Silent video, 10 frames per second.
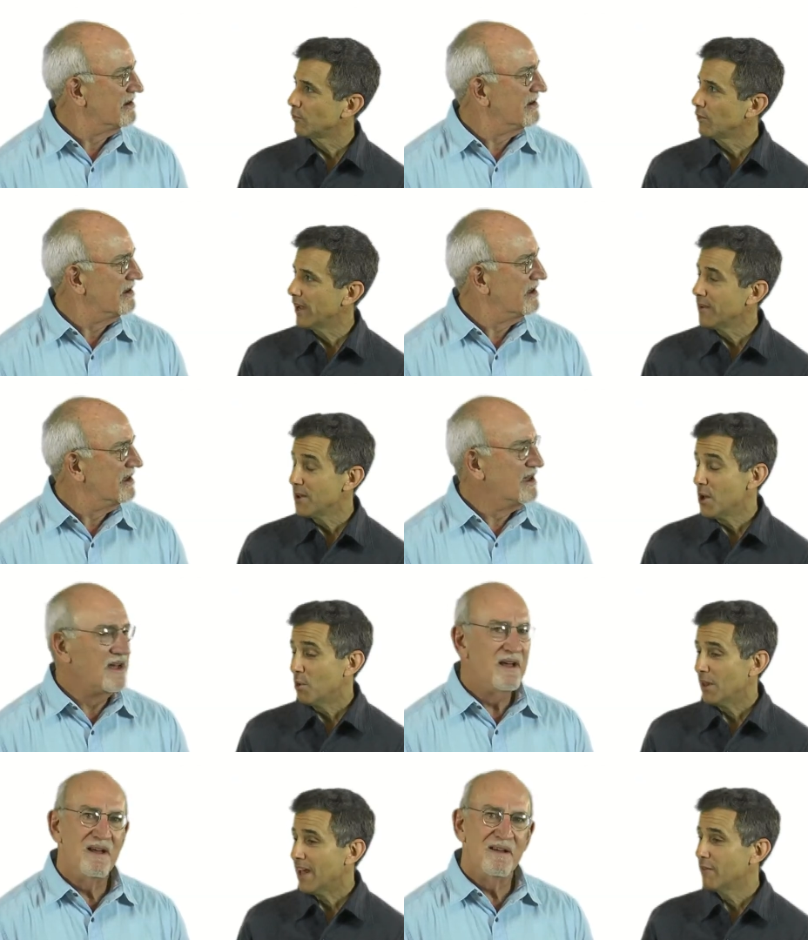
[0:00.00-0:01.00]
Speaker 1: Okay.
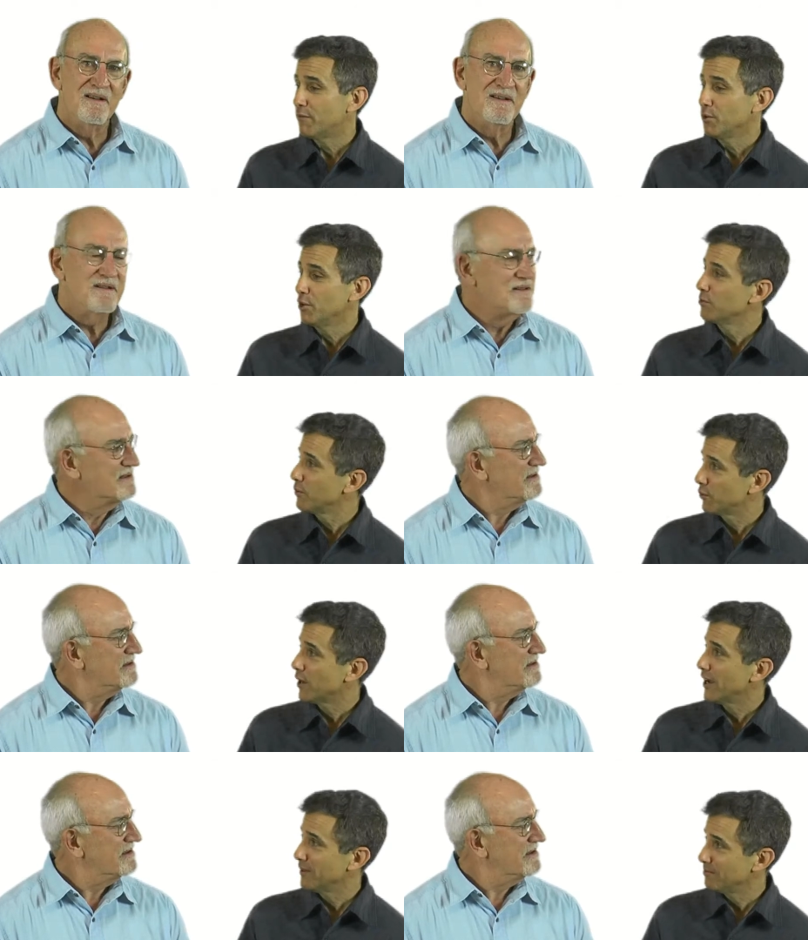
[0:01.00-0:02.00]
Well, I have a few years before
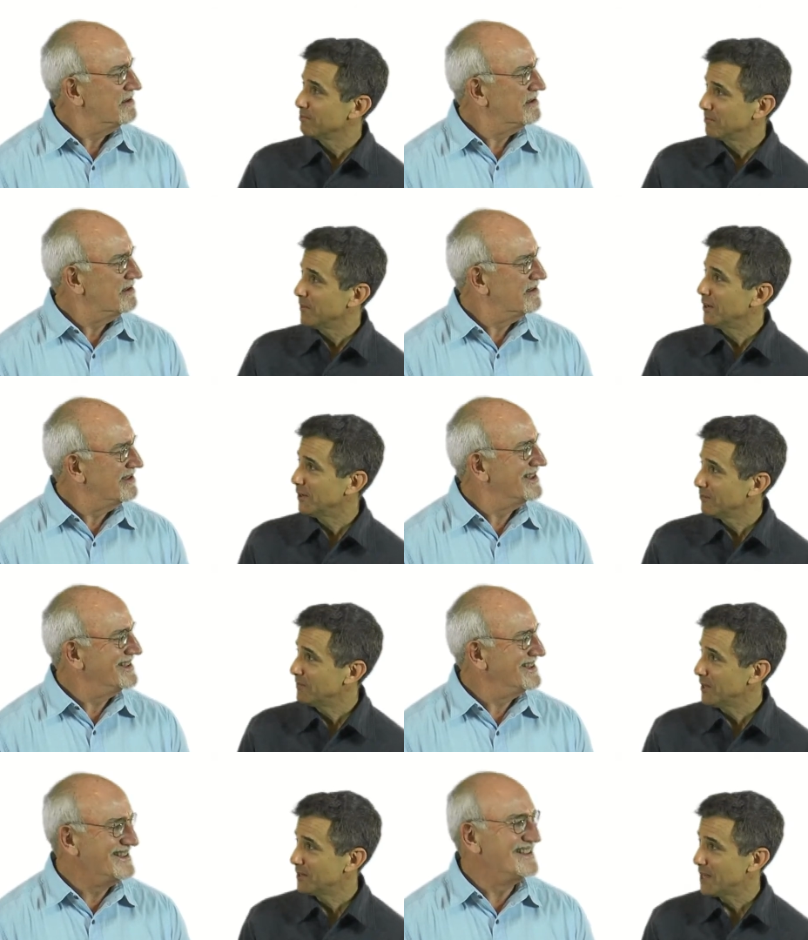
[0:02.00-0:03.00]
I uh,
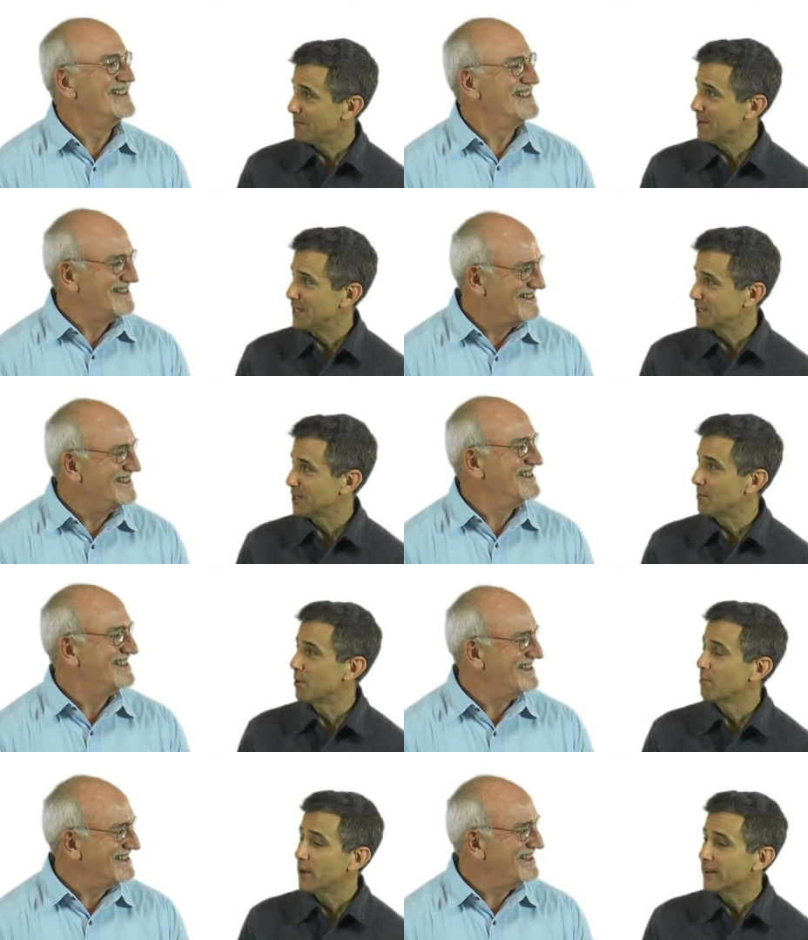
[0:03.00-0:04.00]
hit that magic
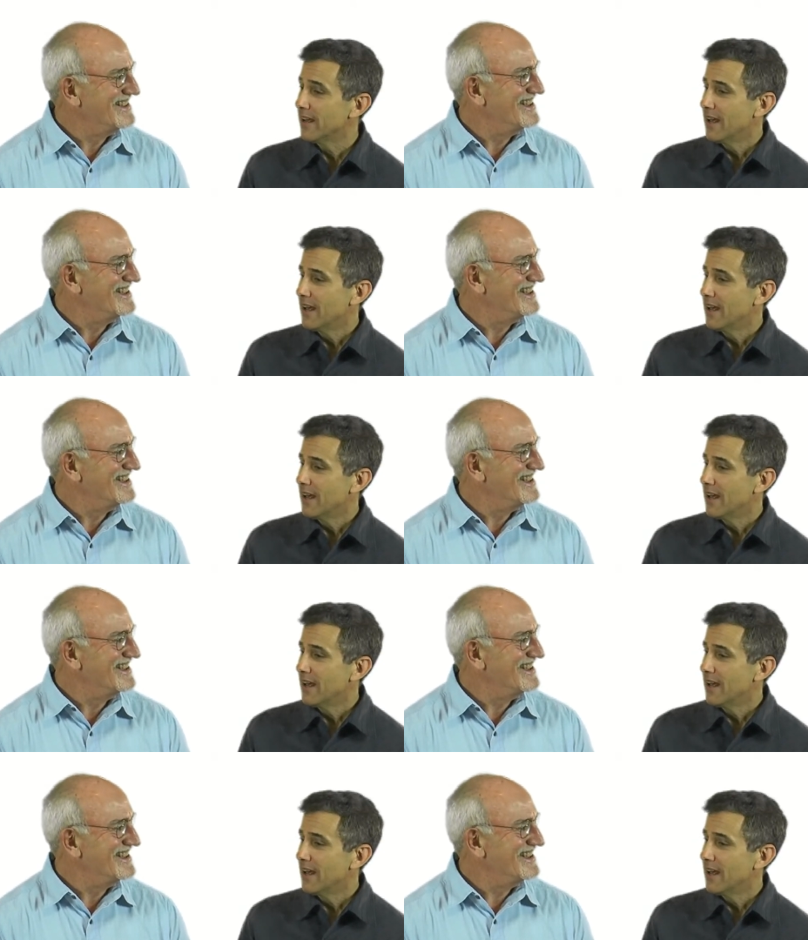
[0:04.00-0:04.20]
number, but